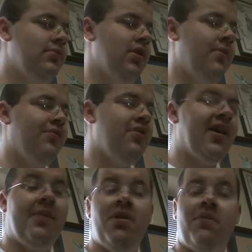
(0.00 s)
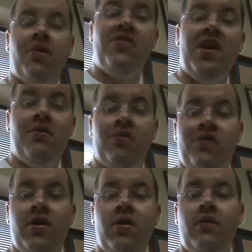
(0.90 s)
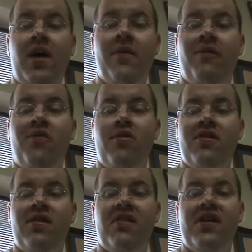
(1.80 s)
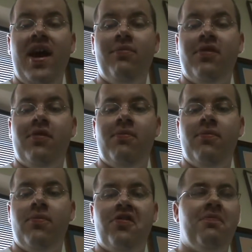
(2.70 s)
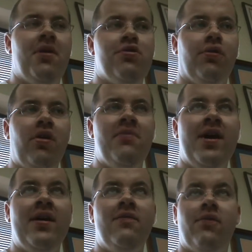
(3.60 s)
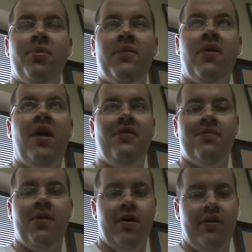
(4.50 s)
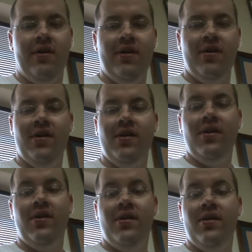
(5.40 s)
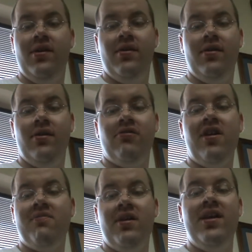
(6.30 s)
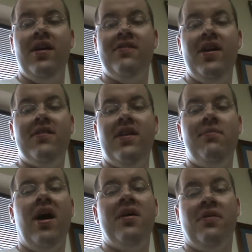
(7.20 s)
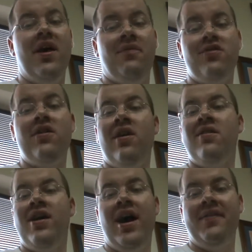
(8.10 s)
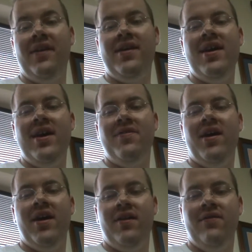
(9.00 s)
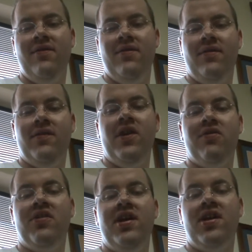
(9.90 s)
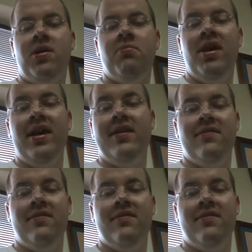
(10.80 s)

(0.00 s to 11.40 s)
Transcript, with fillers: Number three, I got the Pittsburgh Steelers. They have a four to six game suspension looming for Ben Roethlisberger. Trust me, Dennis Dixon and Byron Leftwich are not the key things the Steelers need to compete.